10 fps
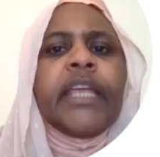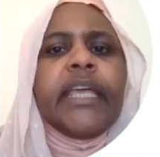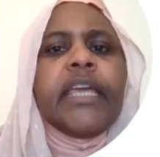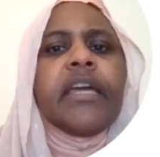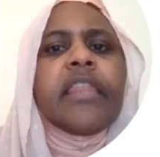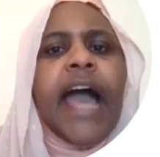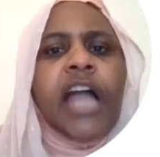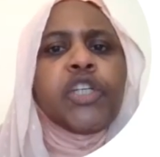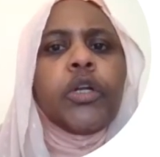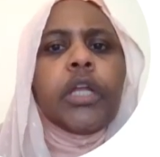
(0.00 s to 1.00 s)
Here, the
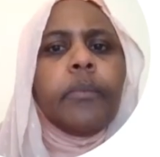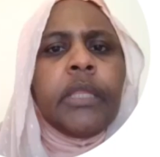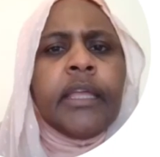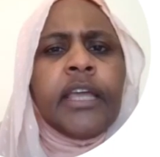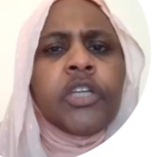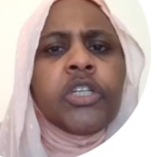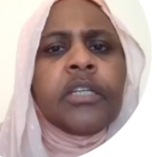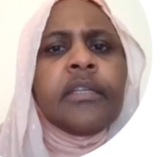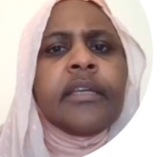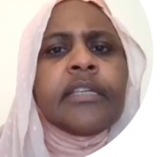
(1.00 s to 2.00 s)
actual
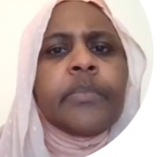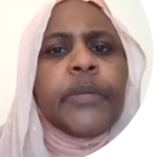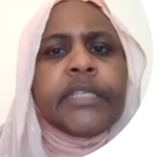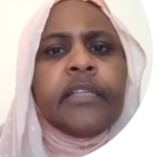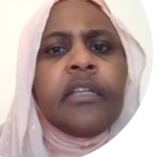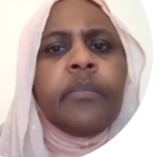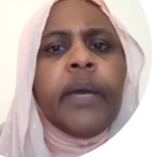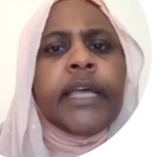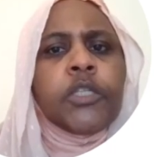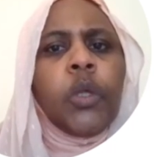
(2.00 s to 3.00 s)
communication is presented
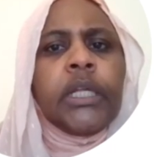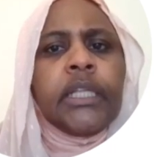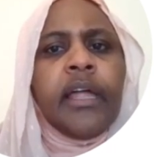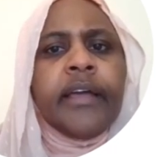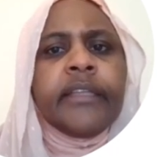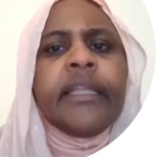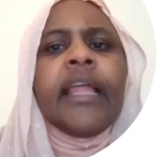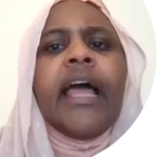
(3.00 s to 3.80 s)
by a solid line,